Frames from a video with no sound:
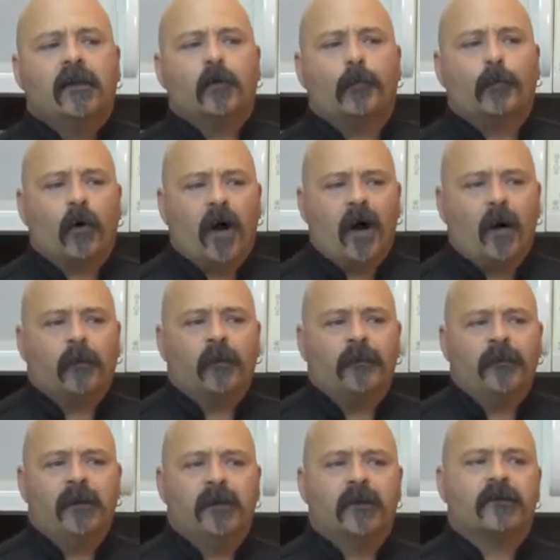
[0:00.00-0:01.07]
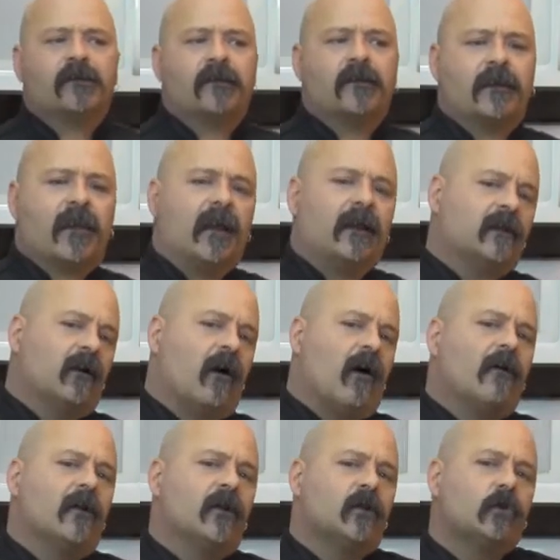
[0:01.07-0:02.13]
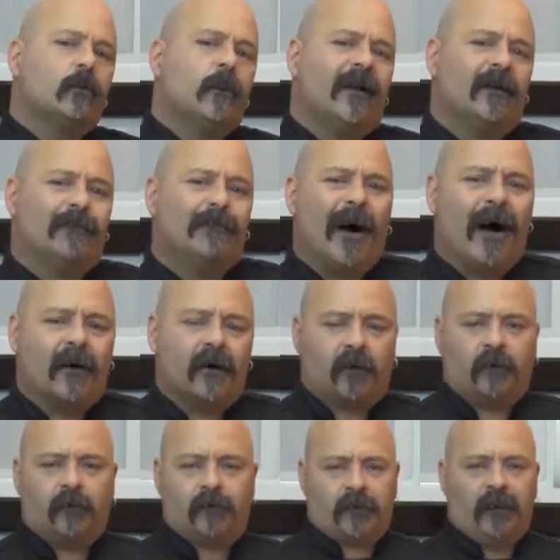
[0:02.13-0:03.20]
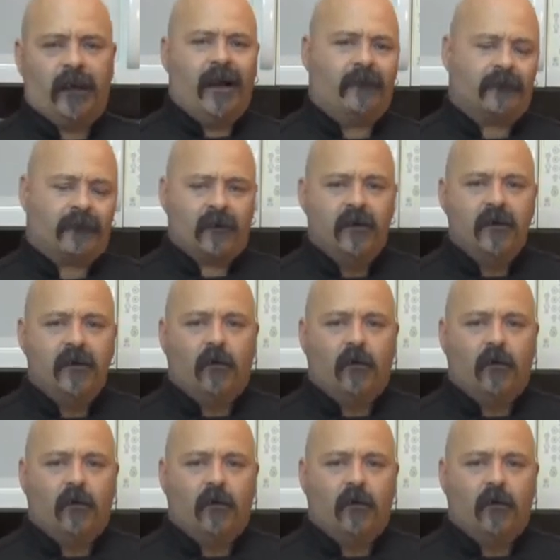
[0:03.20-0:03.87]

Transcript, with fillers: The problem is that there aren't too many Bonkers left,